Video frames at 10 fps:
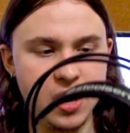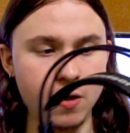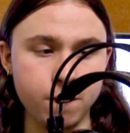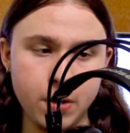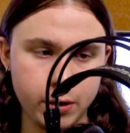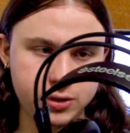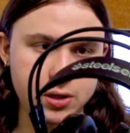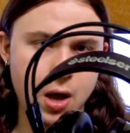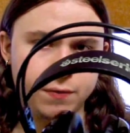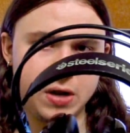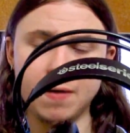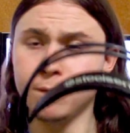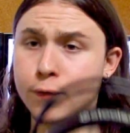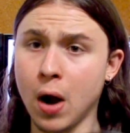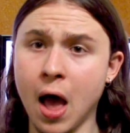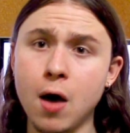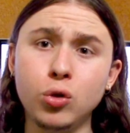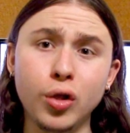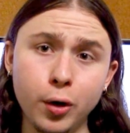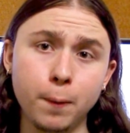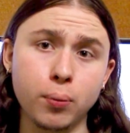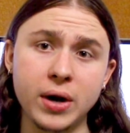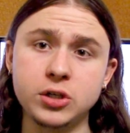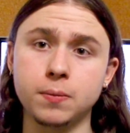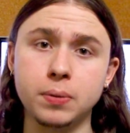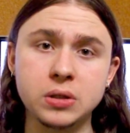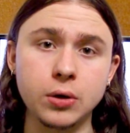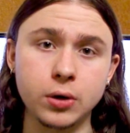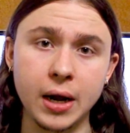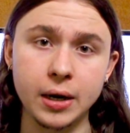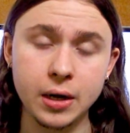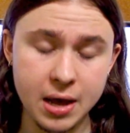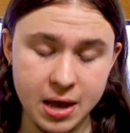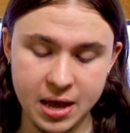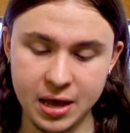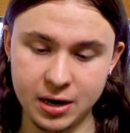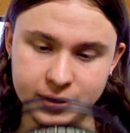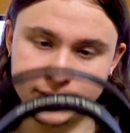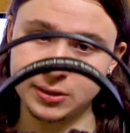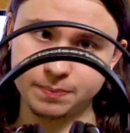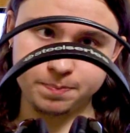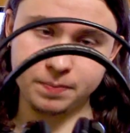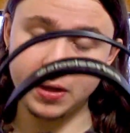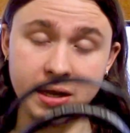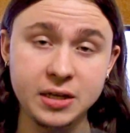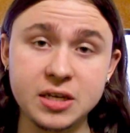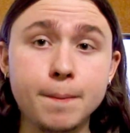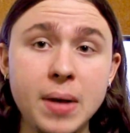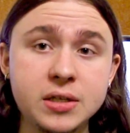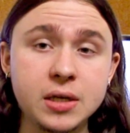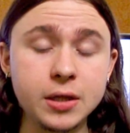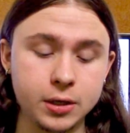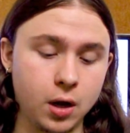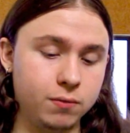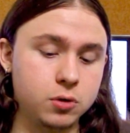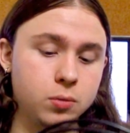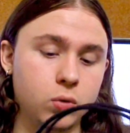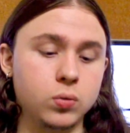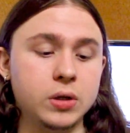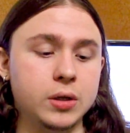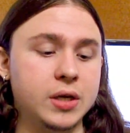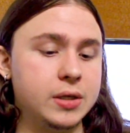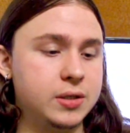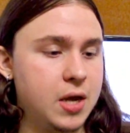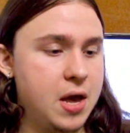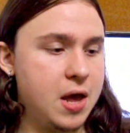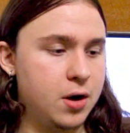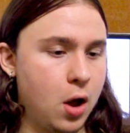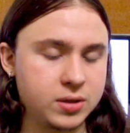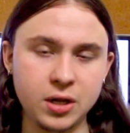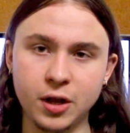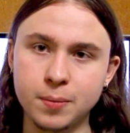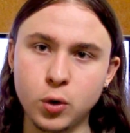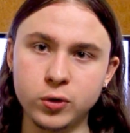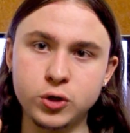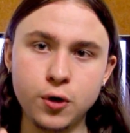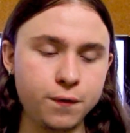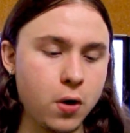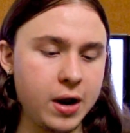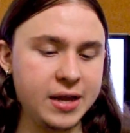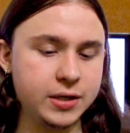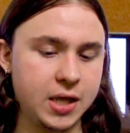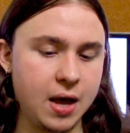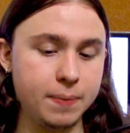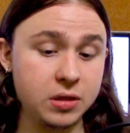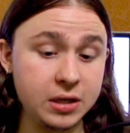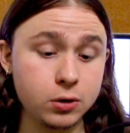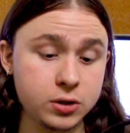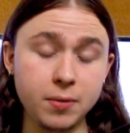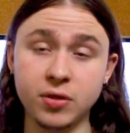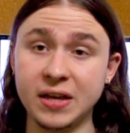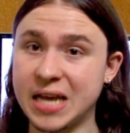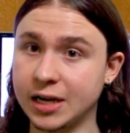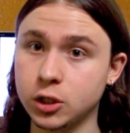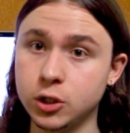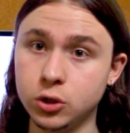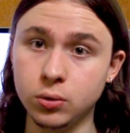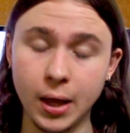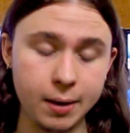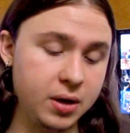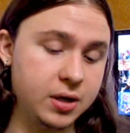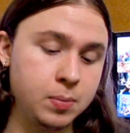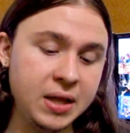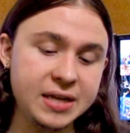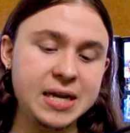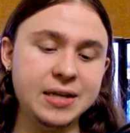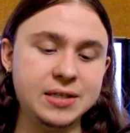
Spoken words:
it's very soft. And for how little pressure it puts on your head, it's amazingly comfortable. It really is. Now, it's not like I'm going too far into that, but these are some of the things I actually do like, because my last